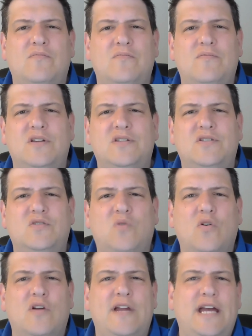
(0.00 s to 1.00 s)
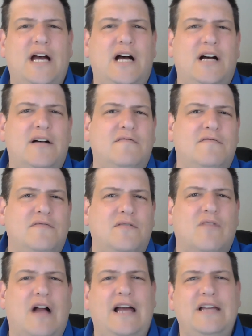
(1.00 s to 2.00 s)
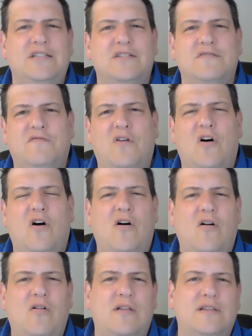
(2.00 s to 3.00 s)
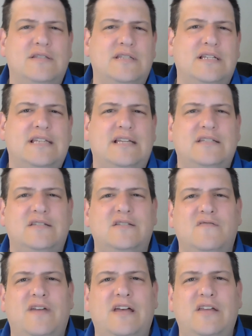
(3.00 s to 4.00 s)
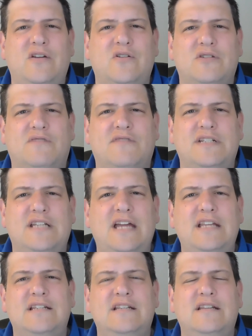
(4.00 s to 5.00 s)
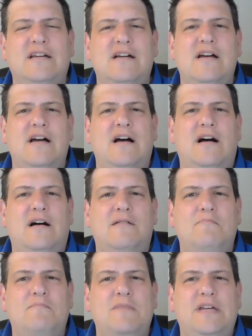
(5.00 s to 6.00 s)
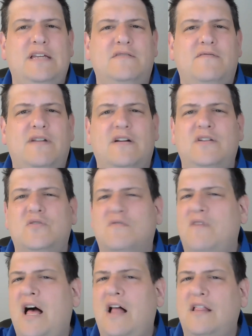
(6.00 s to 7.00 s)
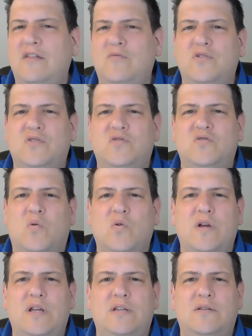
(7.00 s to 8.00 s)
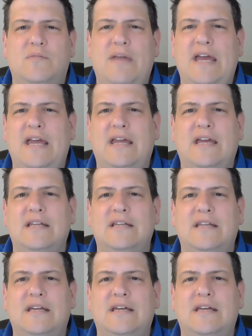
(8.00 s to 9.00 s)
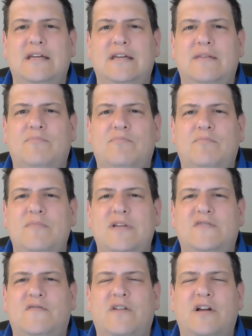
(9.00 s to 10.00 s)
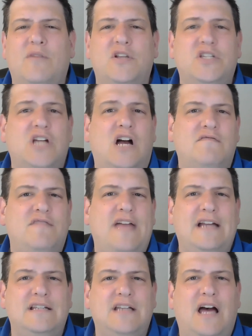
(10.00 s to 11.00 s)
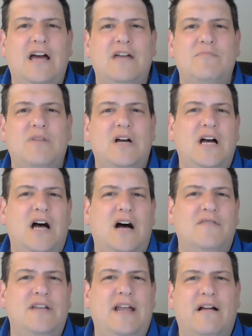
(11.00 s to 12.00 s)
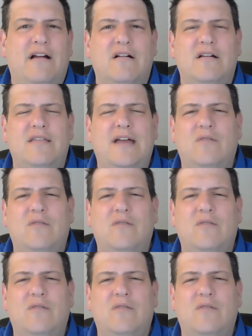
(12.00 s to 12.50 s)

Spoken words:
the story of the rise and fall and successes and failures of a titan is a very sort of Hollywood story to make. And it's very much of that time, of an era that